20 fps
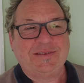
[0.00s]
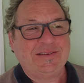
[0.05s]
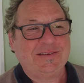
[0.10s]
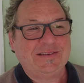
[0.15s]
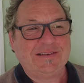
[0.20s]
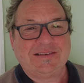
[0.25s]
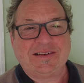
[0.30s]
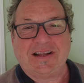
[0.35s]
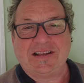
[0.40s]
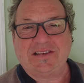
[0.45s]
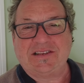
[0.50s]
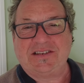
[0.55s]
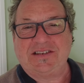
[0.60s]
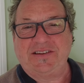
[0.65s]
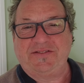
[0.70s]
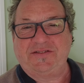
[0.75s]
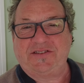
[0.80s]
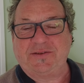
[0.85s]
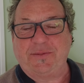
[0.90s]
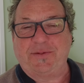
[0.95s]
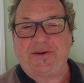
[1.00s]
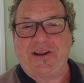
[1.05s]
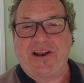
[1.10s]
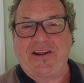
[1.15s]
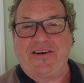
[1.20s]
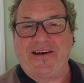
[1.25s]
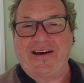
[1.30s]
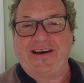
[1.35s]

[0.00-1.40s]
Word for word: Just going to sniff some dinner